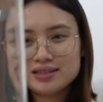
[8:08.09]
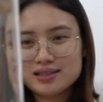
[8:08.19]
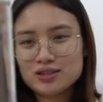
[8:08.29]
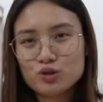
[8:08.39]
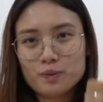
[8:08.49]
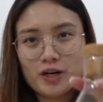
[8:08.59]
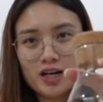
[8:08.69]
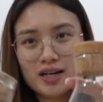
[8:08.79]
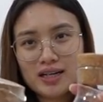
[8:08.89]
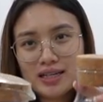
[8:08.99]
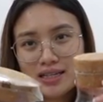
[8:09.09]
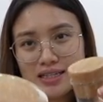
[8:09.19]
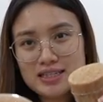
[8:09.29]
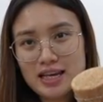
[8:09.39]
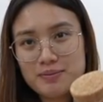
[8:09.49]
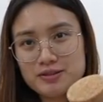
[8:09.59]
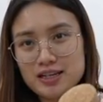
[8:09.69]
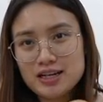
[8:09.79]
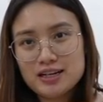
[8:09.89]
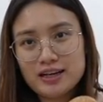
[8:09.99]
As in, super same
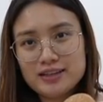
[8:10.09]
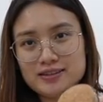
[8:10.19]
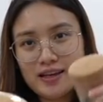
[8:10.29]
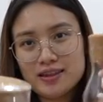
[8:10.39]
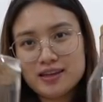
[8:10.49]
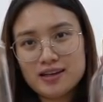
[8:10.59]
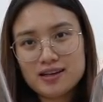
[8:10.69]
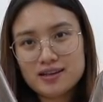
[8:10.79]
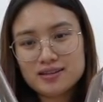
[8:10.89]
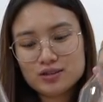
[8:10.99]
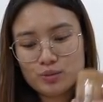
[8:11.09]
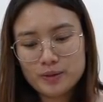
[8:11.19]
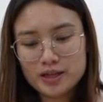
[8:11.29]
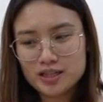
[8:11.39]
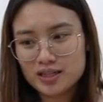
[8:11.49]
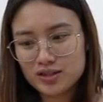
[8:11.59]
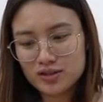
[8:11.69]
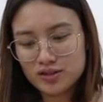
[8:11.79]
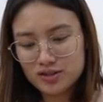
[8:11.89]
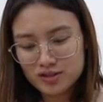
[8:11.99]
sila ng aesthetic. Super
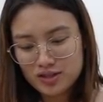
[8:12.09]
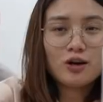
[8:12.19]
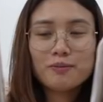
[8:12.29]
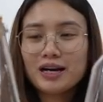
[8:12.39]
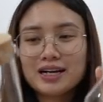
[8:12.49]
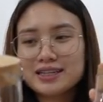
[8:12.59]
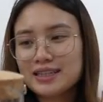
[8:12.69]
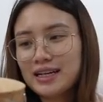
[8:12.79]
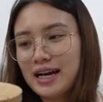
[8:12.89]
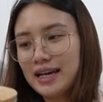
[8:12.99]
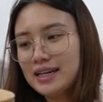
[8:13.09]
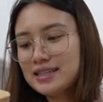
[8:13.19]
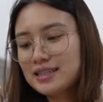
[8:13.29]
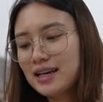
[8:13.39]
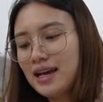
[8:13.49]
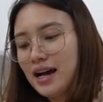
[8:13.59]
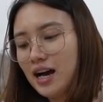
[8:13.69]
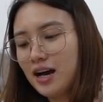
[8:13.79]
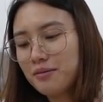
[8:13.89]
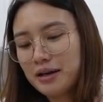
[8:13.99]
turno. Sobrang ganda guys.
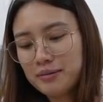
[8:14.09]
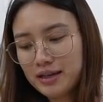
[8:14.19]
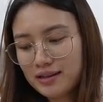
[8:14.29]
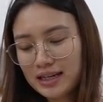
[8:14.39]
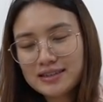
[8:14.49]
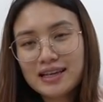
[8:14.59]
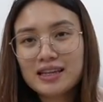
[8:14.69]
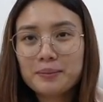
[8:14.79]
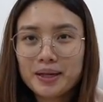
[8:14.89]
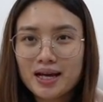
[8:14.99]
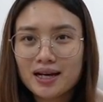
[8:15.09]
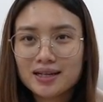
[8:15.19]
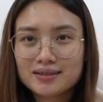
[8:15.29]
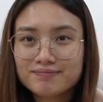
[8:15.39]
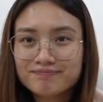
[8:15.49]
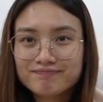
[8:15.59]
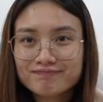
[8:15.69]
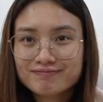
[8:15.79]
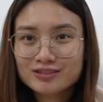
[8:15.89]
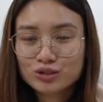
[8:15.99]
I mean, aesthetic pa lang,
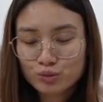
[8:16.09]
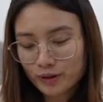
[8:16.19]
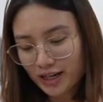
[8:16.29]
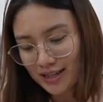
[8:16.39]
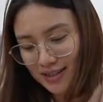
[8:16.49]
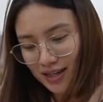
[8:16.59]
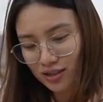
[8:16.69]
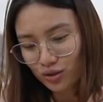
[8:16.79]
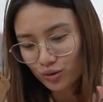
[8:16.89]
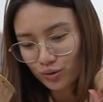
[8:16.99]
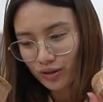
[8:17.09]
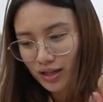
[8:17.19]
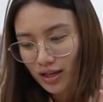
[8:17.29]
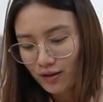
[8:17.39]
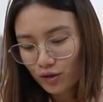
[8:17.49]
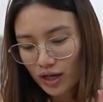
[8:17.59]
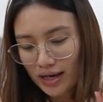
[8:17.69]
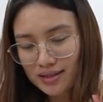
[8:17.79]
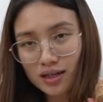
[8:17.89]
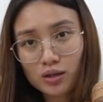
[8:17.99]
super nice na. So, if you
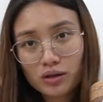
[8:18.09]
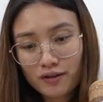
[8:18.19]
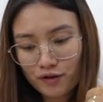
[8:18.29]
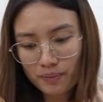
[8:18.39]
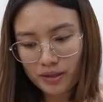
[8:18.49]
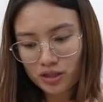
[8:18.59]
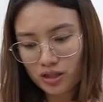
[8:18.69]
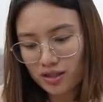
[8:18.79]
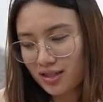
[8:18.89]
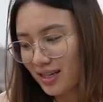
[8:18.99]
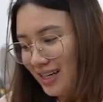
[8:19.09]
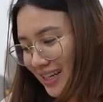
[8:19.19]
guys are looking for pictures.